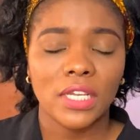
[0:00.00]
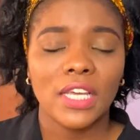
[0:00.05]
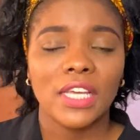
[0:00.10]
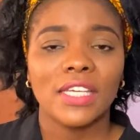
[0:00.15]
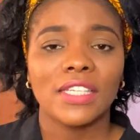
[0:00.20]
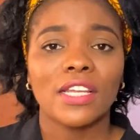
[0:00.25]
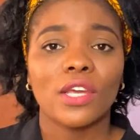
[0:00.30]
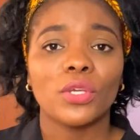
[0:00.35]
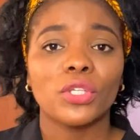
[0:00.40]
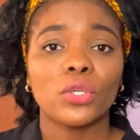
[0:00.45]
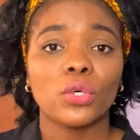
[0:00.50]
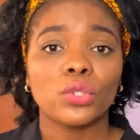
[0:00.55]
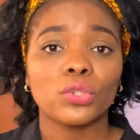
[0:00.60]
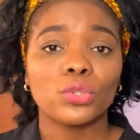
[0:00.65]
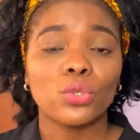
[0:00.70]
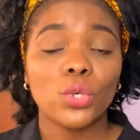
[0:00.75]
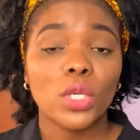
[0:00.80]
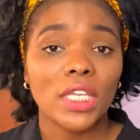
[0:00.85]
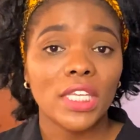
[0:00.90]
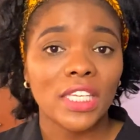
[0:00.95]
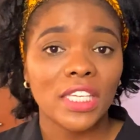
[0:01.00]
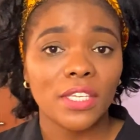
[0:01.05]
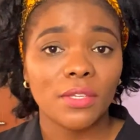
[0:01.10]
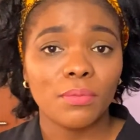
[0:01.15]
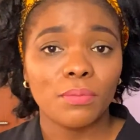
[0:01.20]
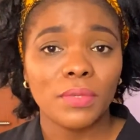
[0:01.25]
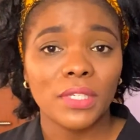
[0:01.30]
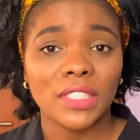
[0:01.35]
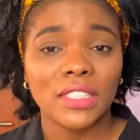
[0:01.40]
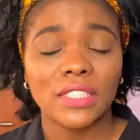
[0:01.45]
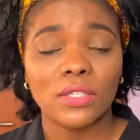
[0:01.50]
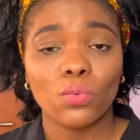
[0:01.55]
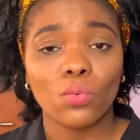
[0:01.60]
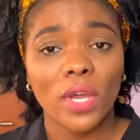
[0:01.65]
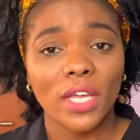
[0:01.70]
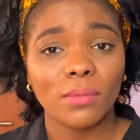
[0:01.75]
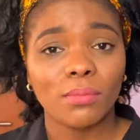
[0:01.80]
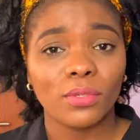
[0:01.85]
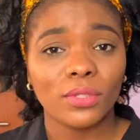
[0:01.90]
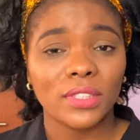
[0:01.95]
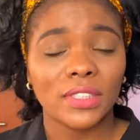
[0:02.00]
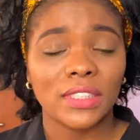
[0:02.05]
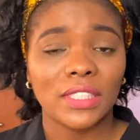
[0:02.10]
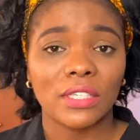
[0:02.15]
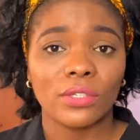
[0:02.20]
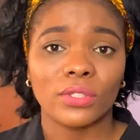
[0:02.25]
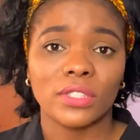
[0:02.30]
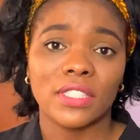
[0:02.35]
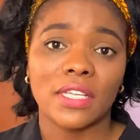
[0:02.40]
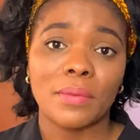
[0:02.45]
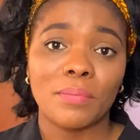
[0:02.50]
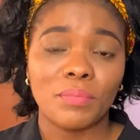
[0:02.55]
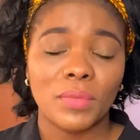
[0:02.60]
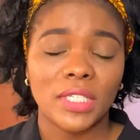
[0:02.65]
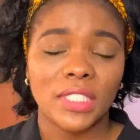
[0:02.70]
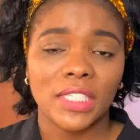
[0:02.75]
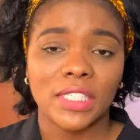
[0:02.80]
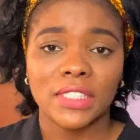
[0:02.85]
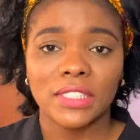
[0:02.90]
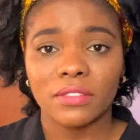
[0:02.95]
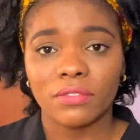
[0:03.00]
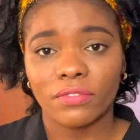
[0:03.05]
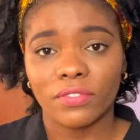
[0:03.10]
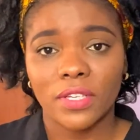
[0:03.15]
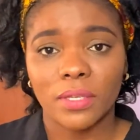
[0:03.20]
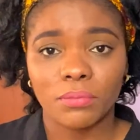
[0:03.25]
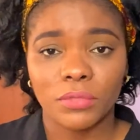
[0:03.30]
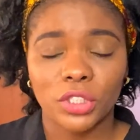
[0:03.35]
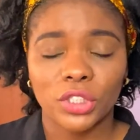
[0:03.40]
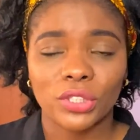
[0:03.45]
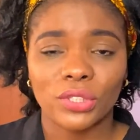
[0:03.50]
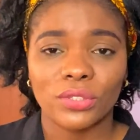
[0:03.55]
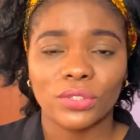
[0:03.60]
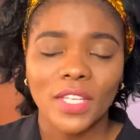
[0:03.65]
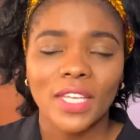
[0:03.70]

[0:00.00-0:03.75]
Now, it also inhibits the white blood cells that mediate inflammation.